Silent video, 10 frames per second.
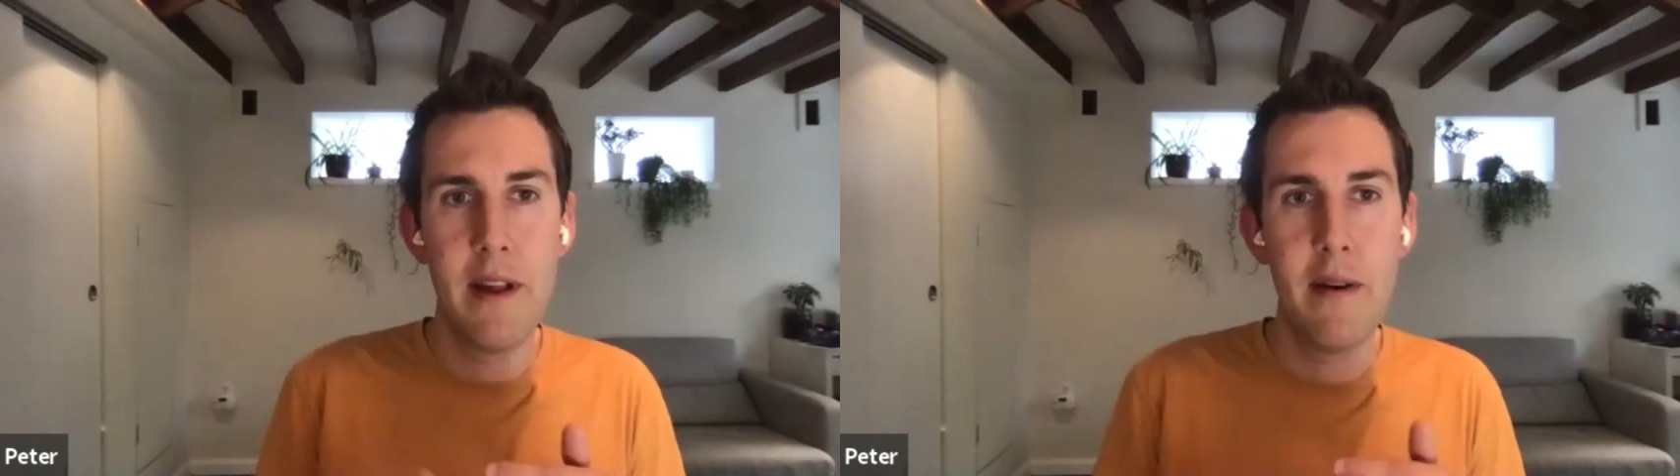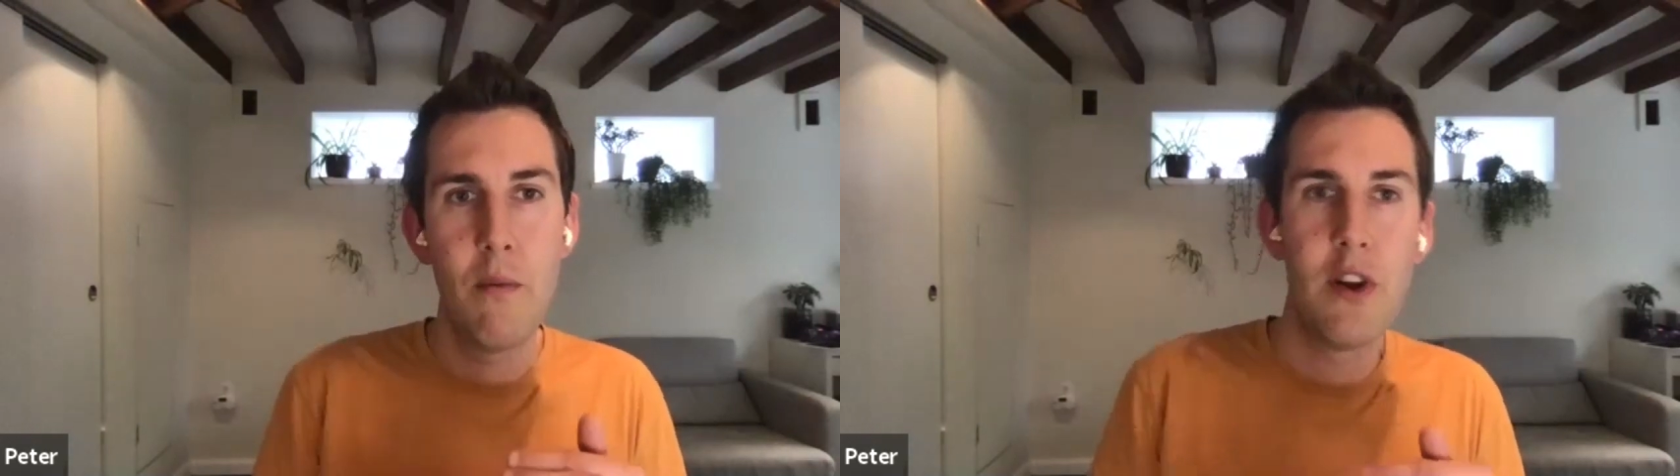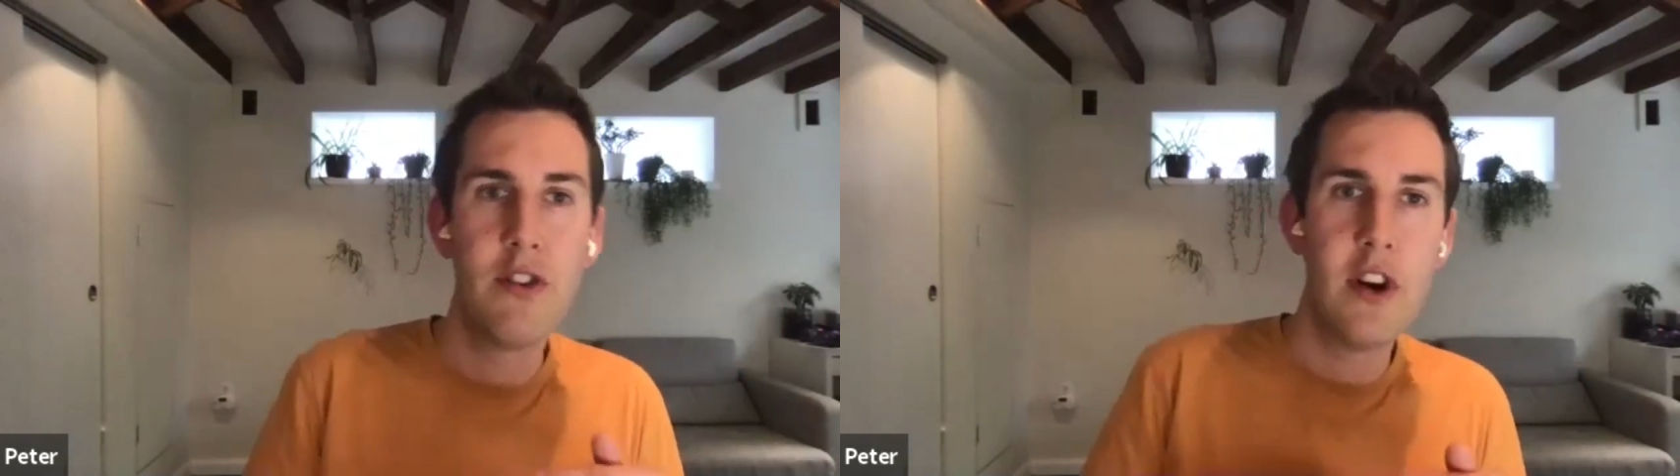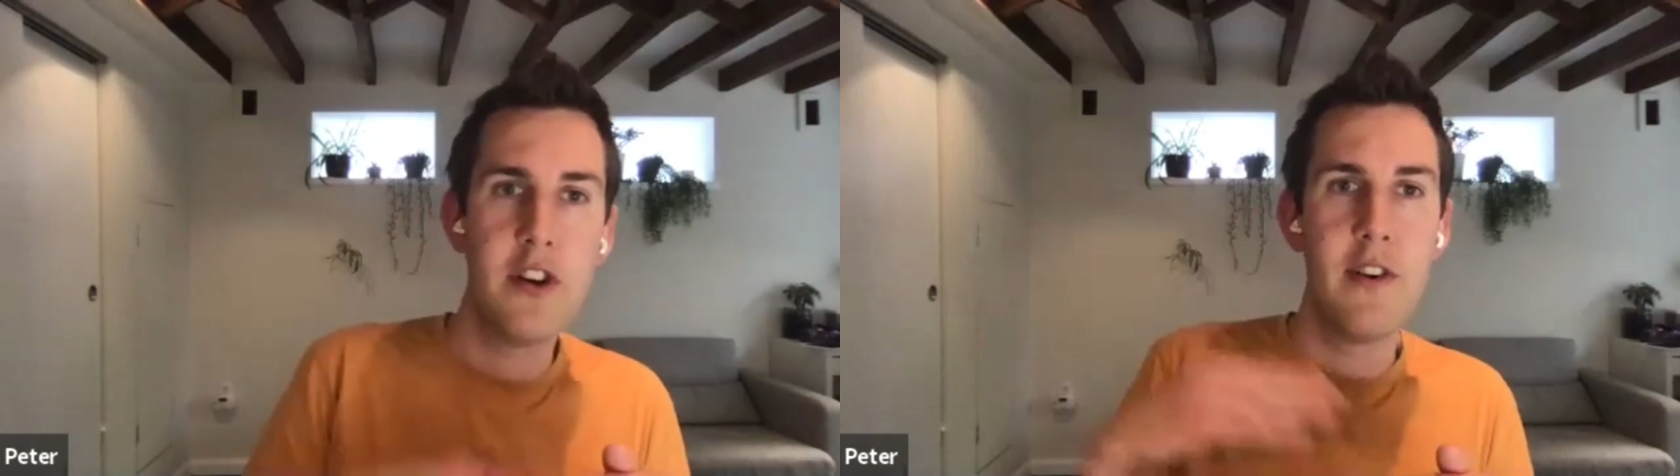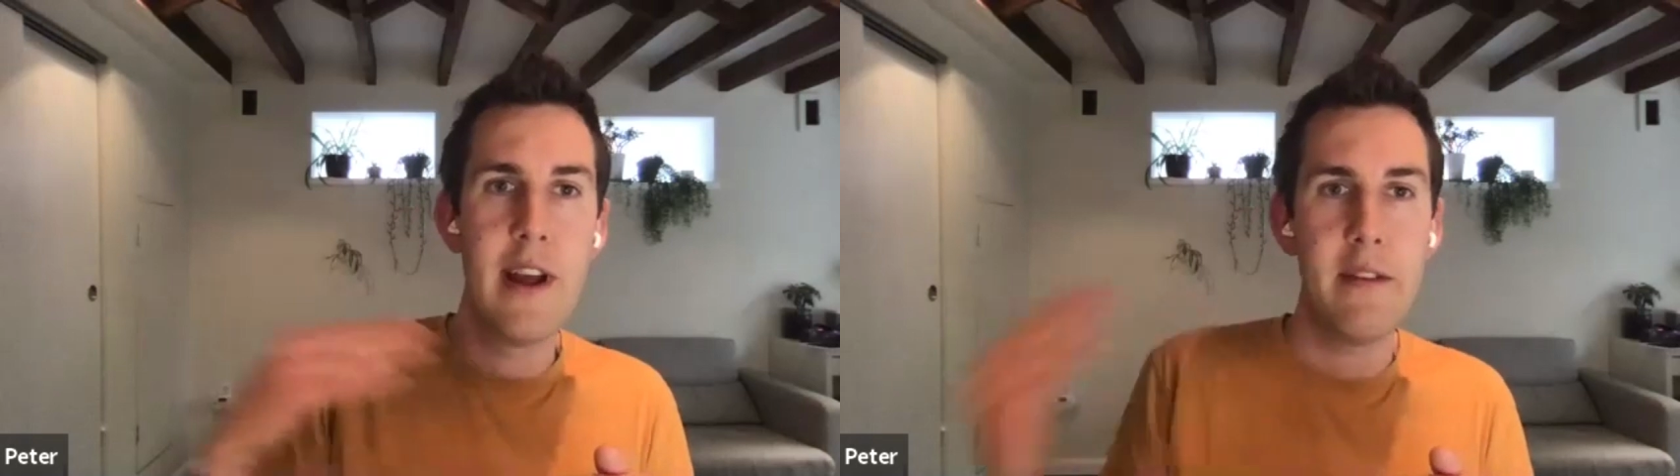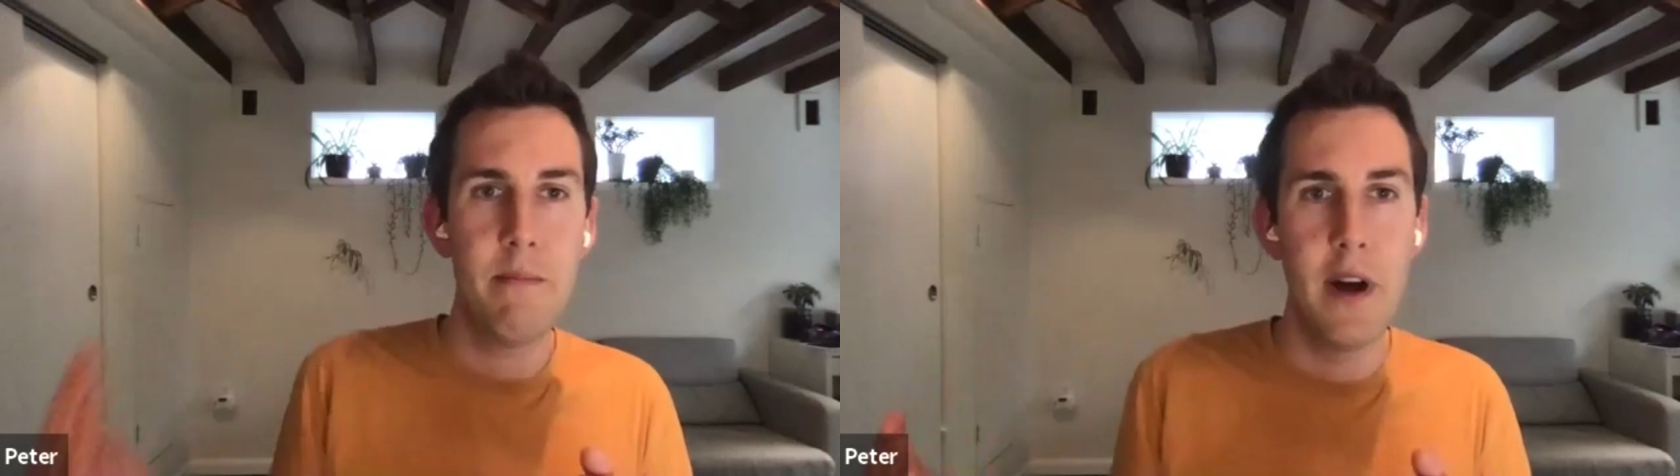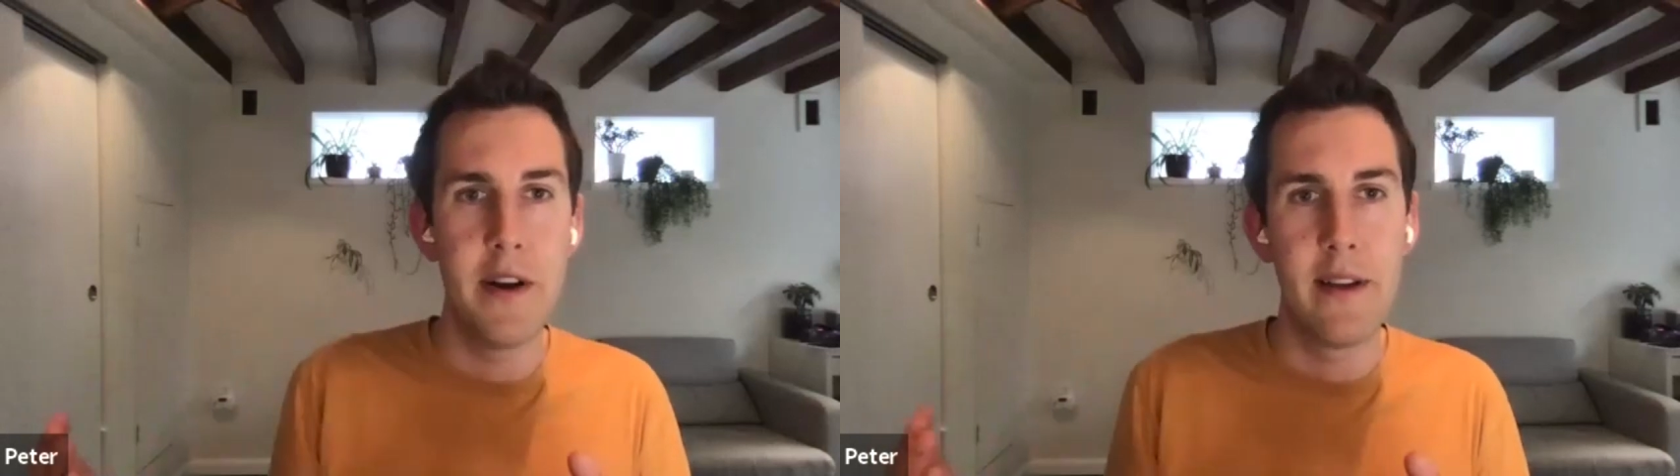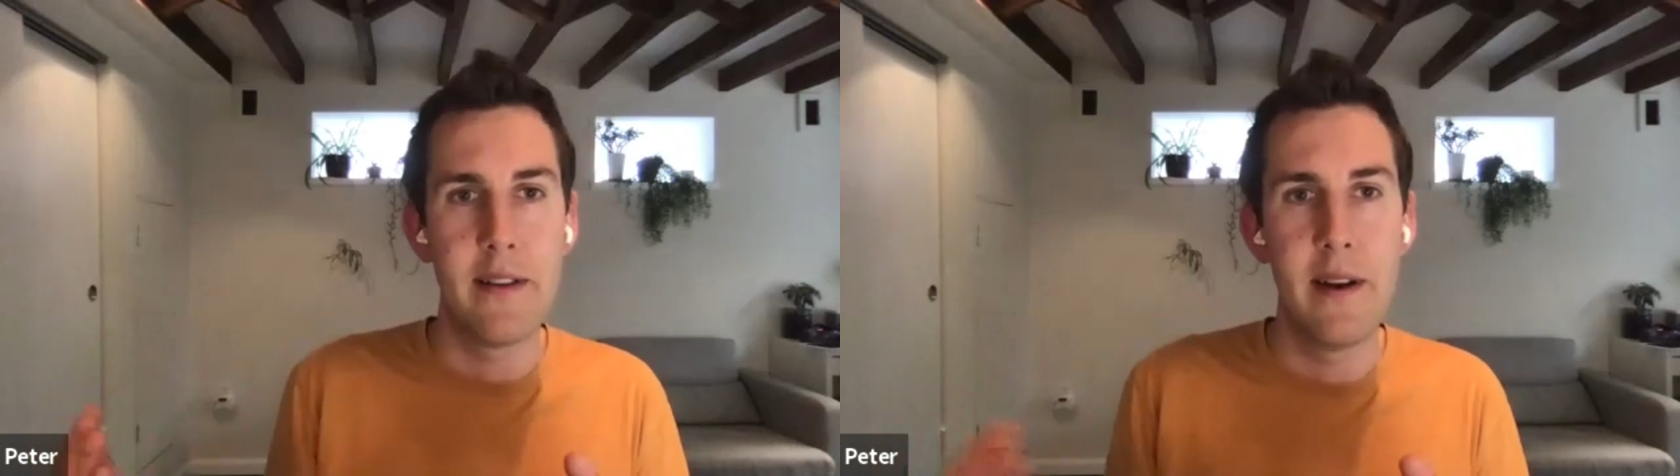Then when you start your next project,